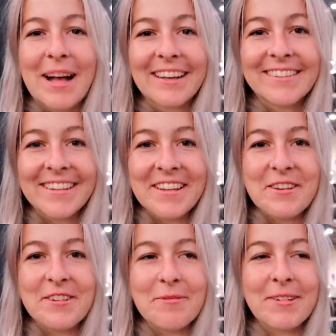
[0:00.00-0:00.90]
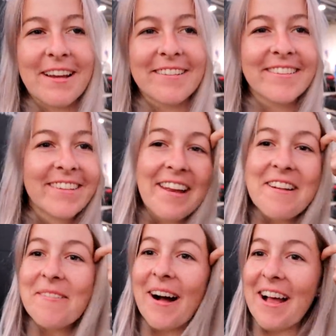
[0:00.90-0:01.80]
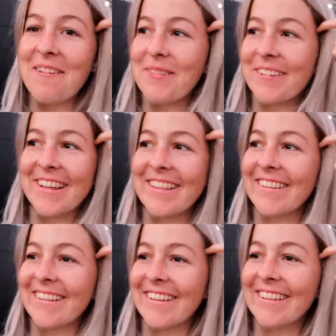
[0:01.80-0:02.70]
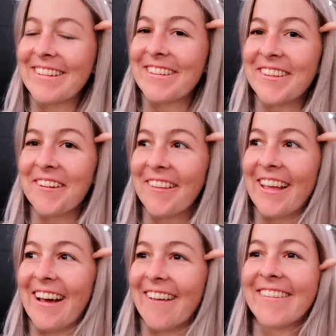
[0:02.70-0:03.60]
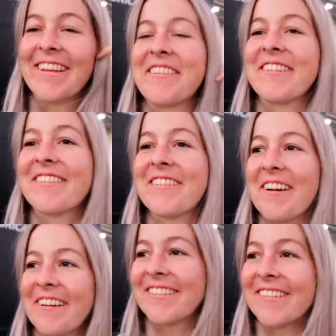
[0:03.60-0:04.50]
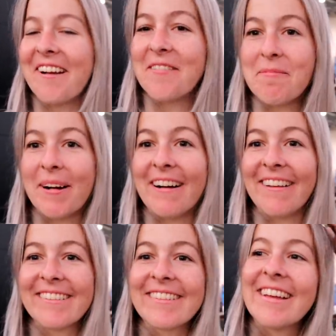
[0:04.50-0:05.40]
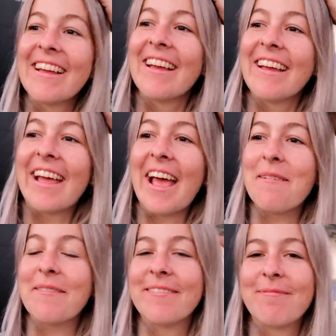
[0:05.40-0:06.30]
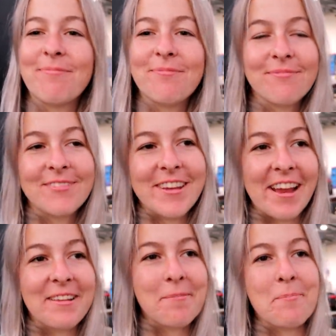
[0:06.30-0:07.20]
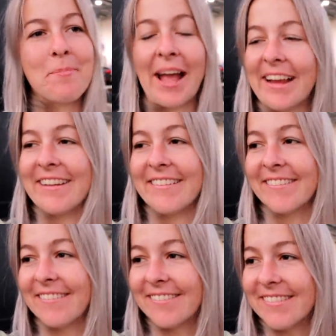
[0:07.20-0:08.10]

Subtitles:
back to the YouTube channel. I don't know why I'm doing this here. It's so loud. There's just trucks driving past and Jay's banging